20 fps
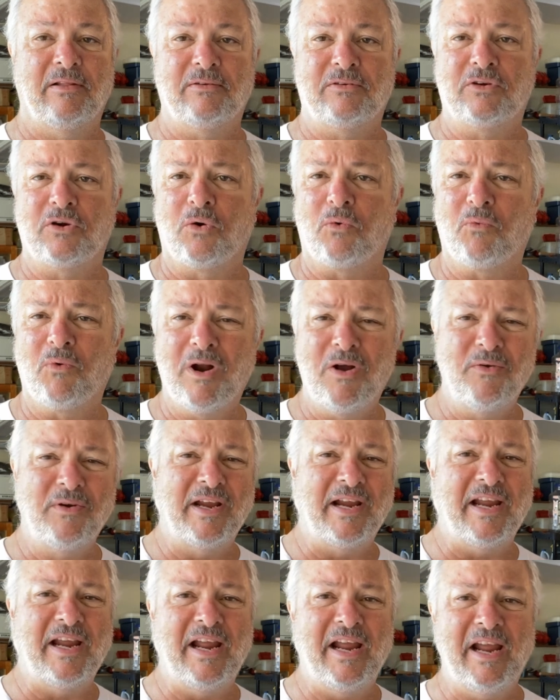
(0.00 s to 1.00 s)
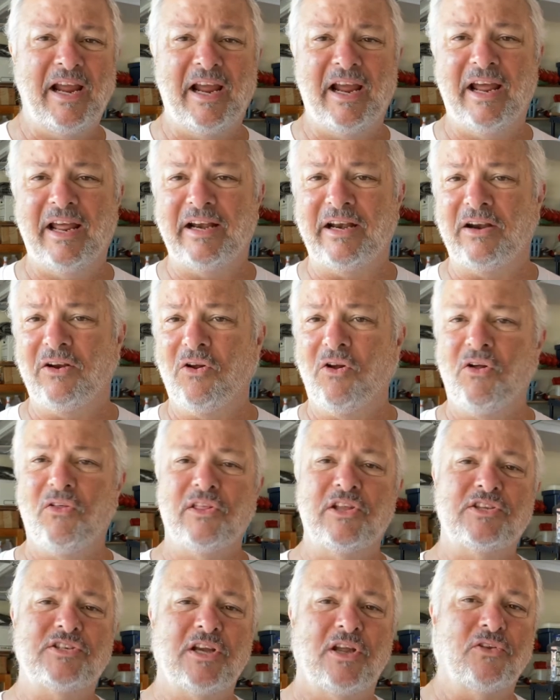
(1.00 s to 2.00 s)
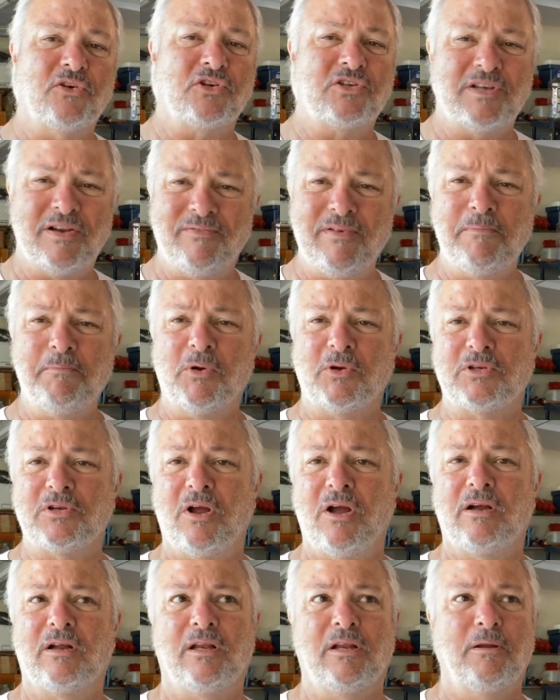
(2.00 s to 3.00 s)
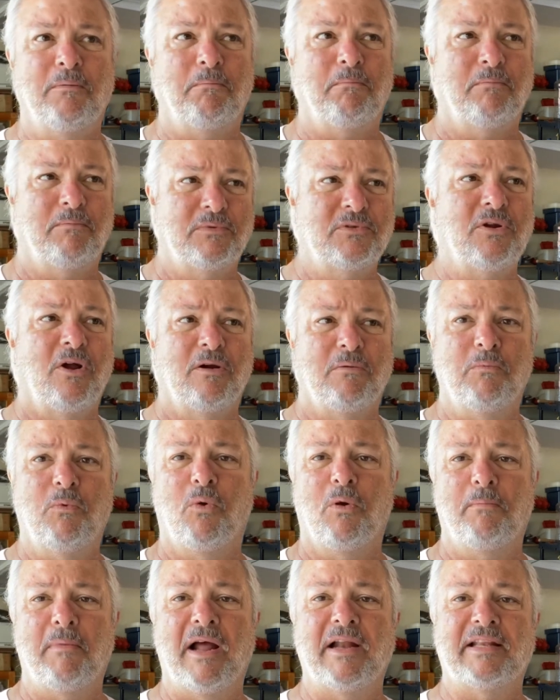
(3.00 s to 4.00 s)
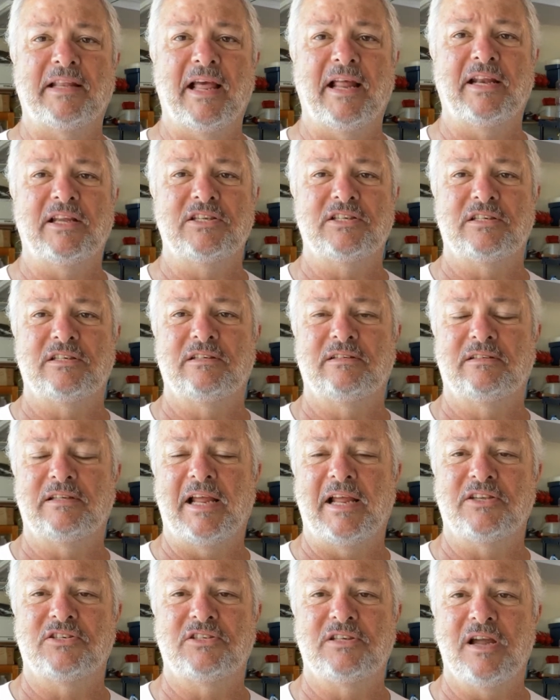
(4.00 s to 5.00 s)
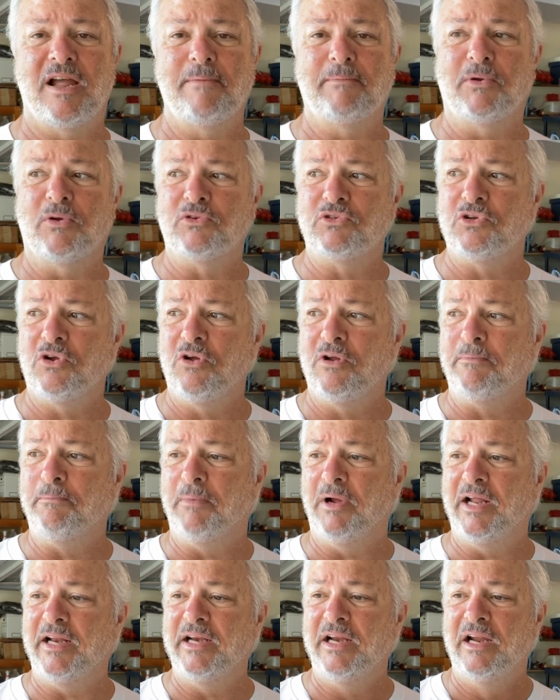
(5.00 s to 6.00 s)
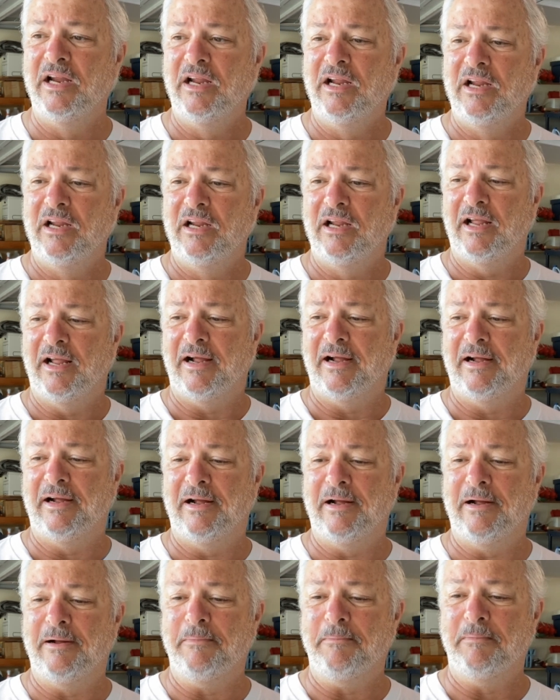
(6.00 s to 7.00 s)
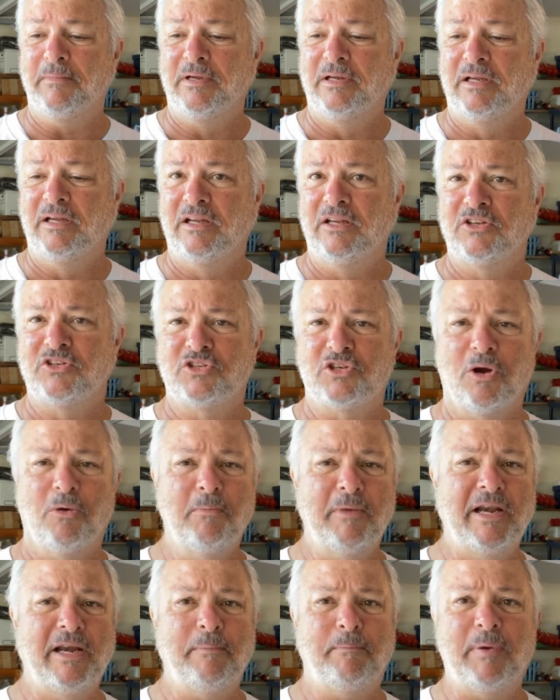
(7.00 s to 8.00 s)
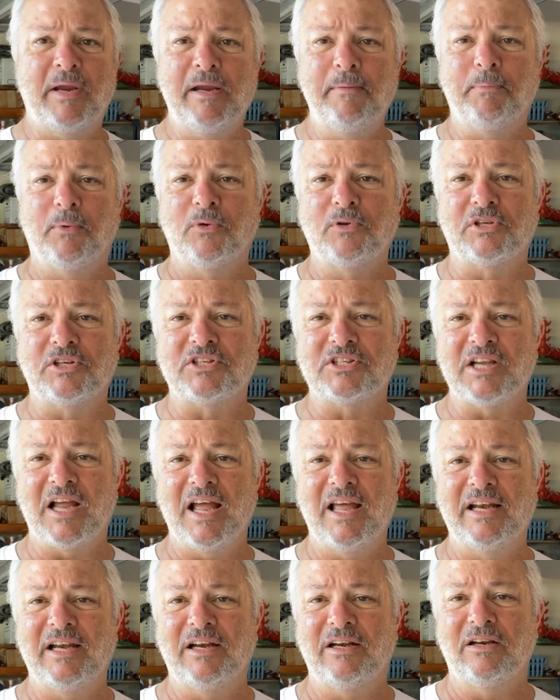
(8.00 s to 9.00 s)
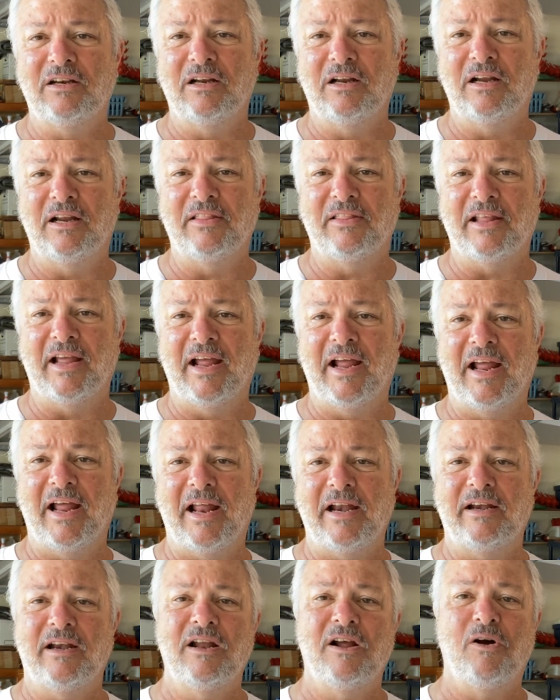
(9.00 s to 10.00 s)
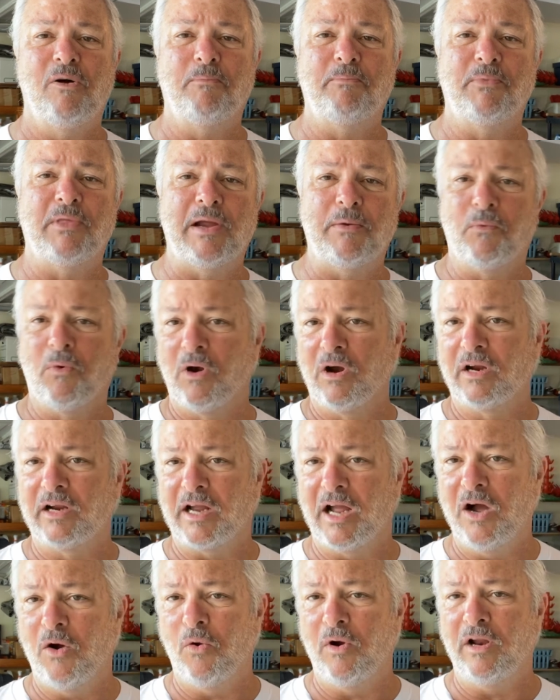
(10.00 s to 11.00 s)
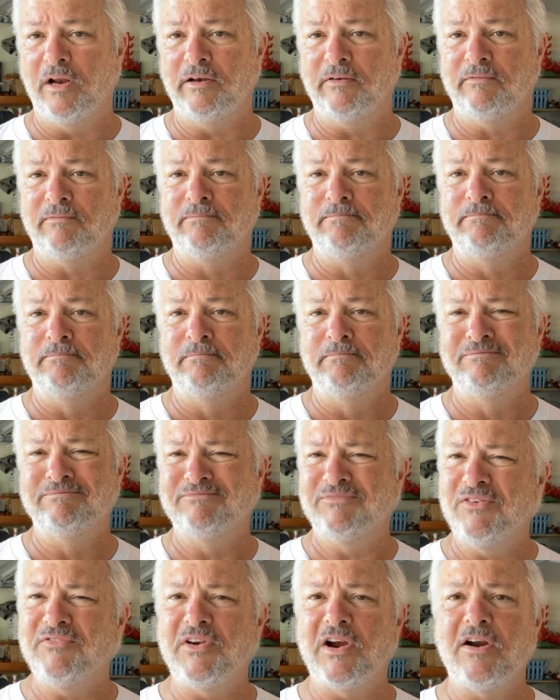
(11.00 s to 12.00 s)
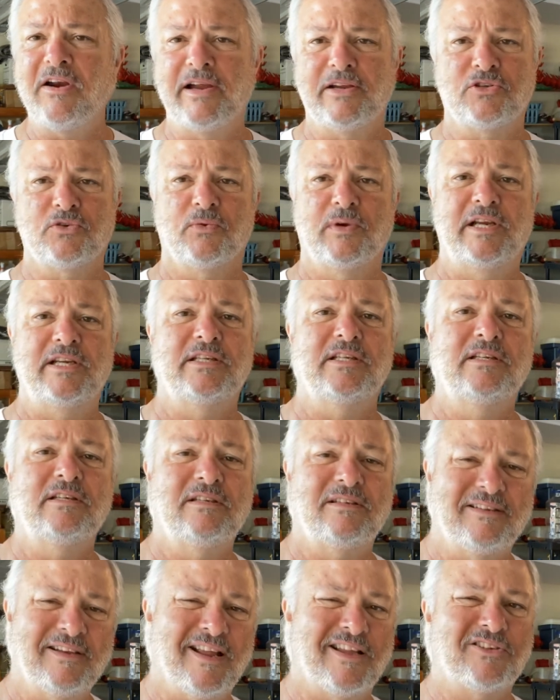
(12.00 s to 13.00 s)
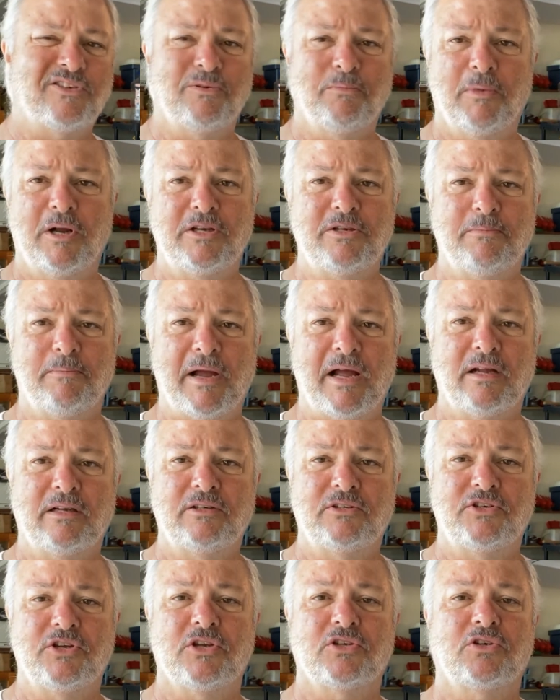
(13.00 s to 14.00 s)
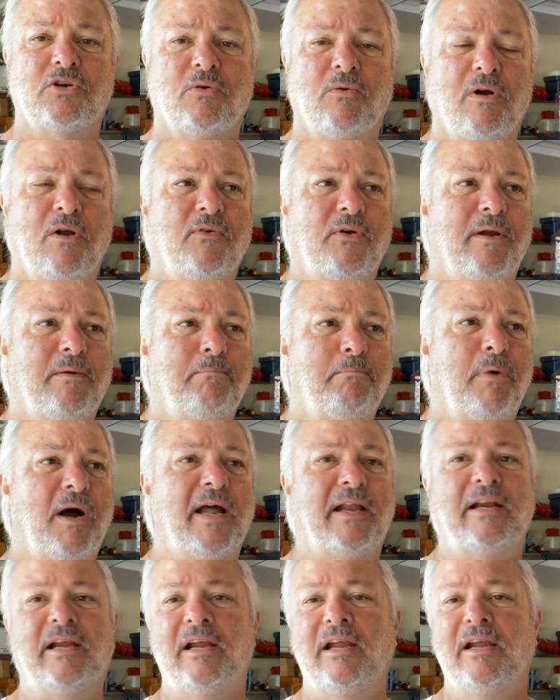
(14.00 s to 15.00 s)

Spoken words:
Corona hit and all this other stuff. I'm going to talk more about that as time goes on, but so many people decided that nope, they weren't going for various reasons, not so much about just Corona, but